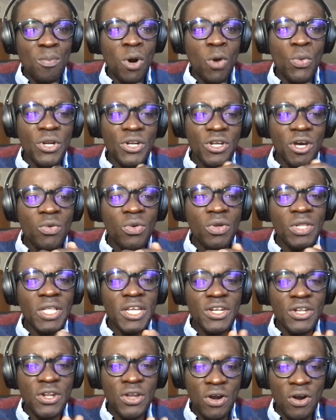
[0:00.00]
But we don't
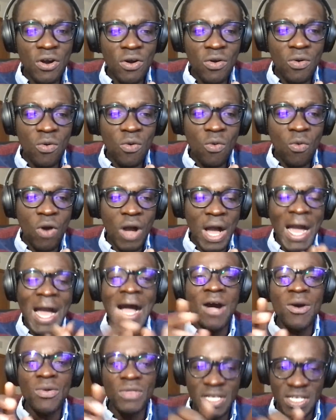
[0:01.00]
really know
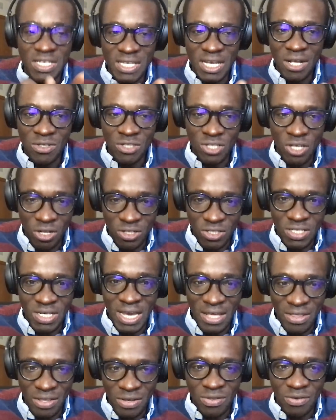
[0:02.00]
how these cells got
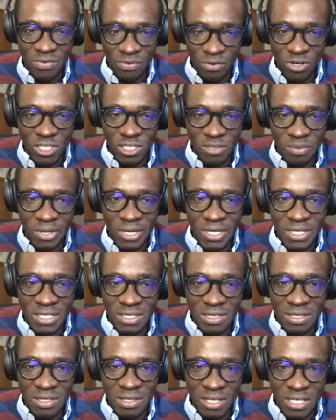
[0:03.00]
together in the first
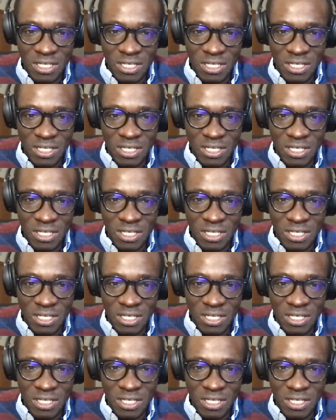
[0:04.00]
place.